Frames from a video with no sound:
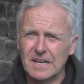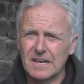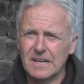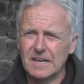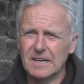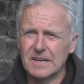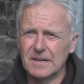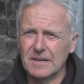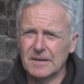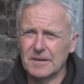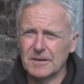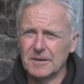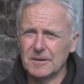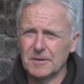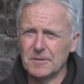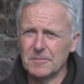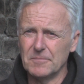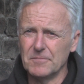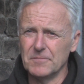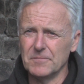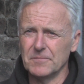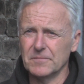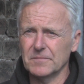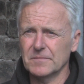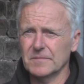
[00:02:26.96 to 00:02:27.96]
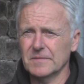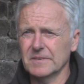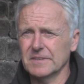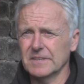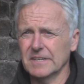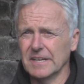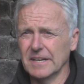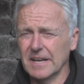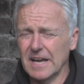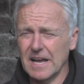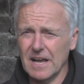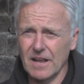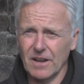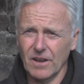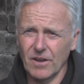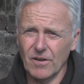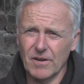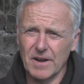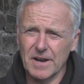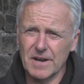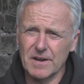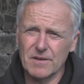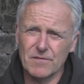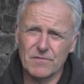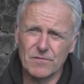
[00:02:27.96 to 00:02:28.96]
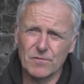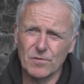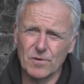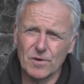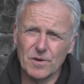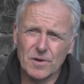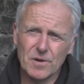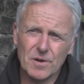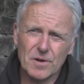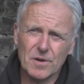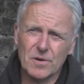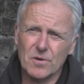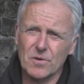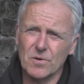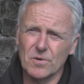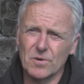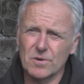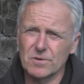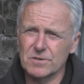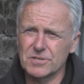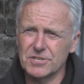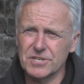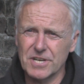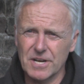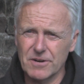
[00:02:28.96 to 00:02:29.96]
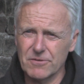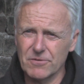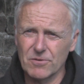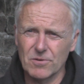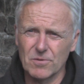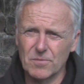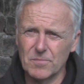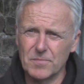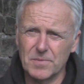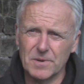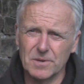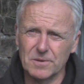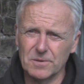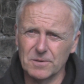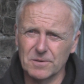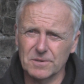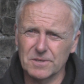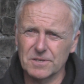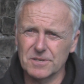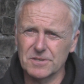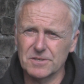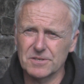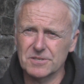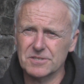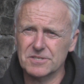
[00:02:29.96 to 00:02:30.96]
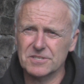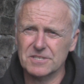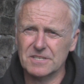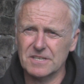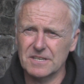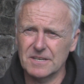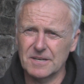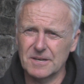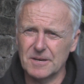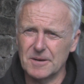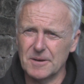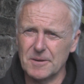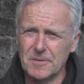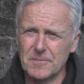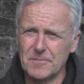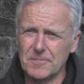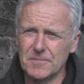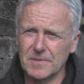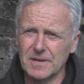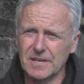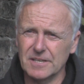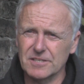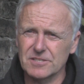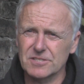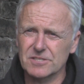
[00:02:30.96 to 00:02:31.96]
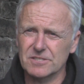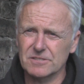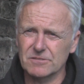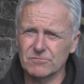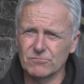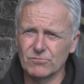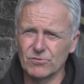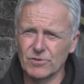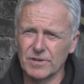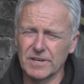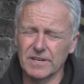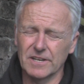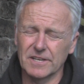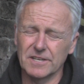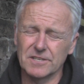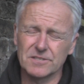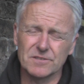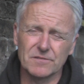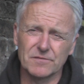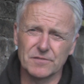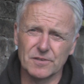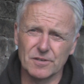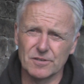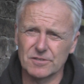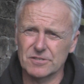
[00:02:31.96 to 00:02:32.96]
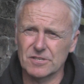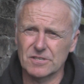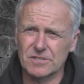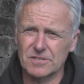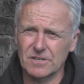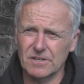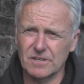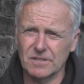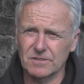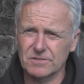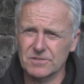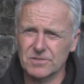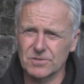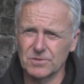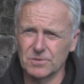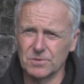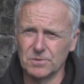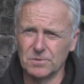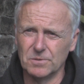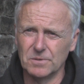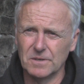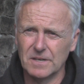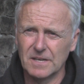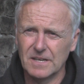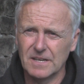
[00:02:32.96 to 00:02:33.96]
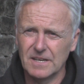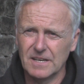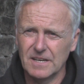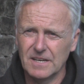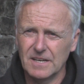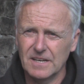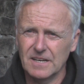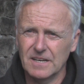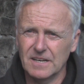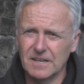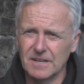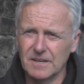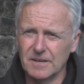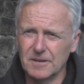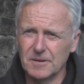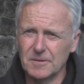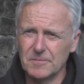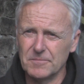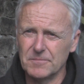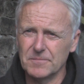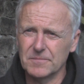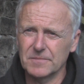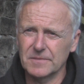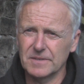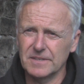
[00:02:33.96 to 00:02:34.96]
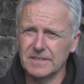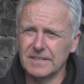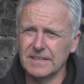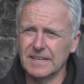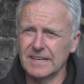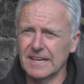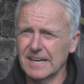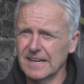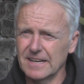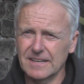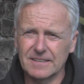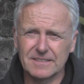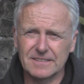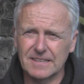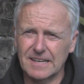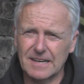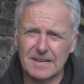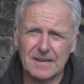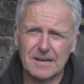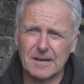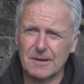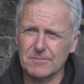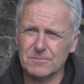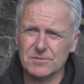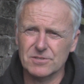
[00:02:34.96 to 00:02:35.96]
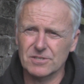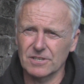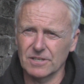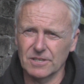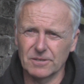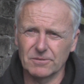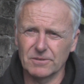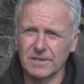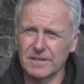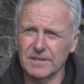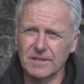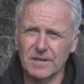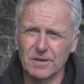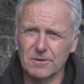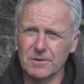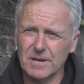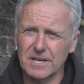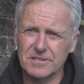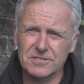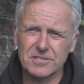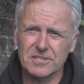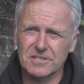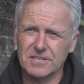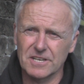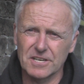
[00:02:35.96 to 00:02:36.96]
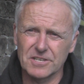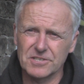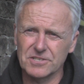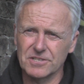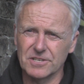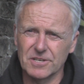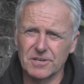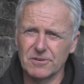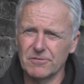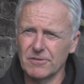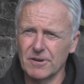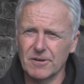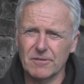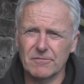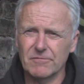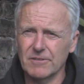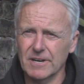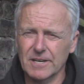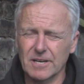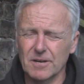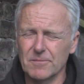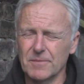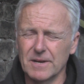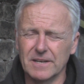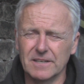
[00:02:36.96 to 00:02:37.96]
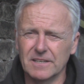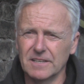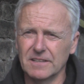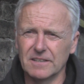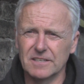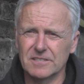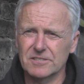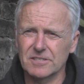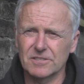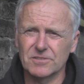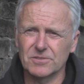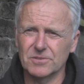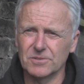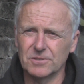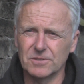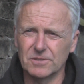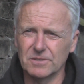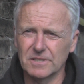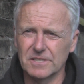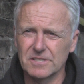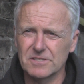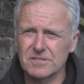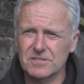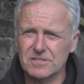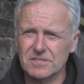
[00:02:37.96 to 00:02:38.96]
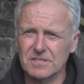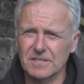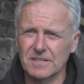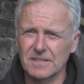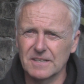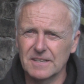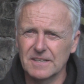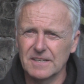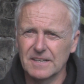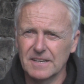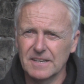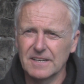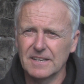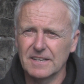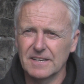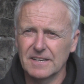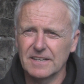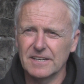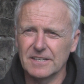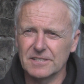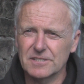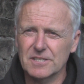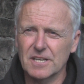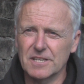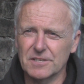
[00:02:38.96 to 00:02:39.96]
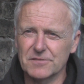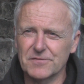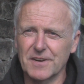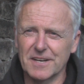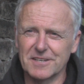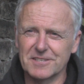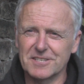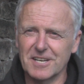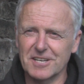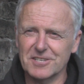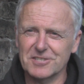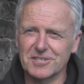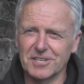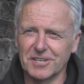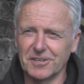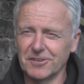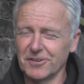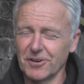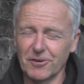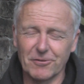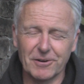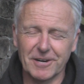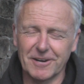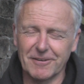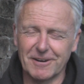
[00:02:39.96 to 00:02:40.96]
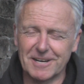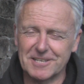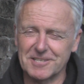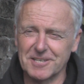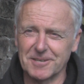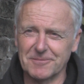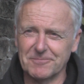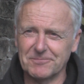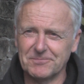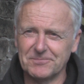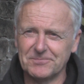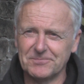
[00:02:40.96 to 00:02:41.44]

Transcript: in our line of work or general builders. It really is a versatile tool. Yeah, absolutely no hesitation in recommending this at all. It's fantastic, you'll not regret it.